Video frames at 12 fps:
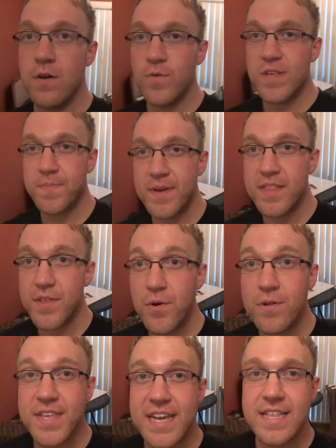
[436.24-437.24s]
We spent the
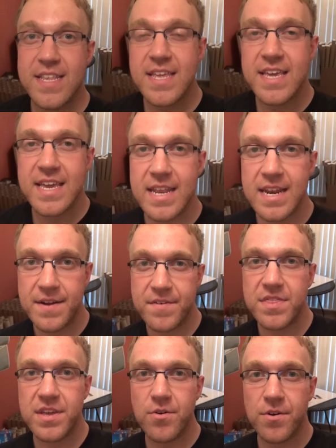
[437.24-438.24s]
whole day today getting
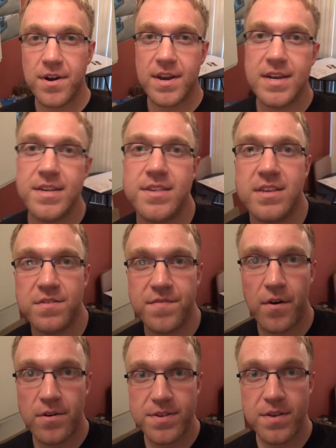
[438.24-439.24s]
everything organized as
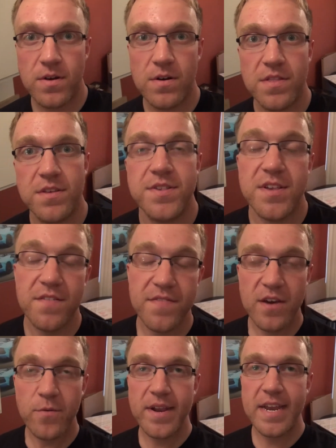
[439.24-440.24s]
far as all the stuff
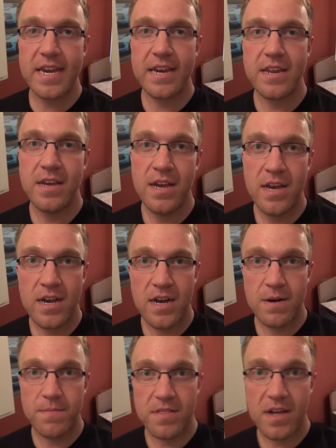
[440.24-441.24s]
that we needed.
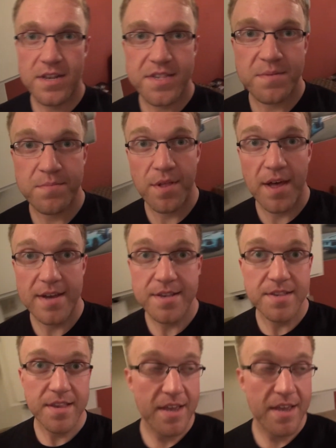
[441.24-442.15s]
Um, a lot of supplies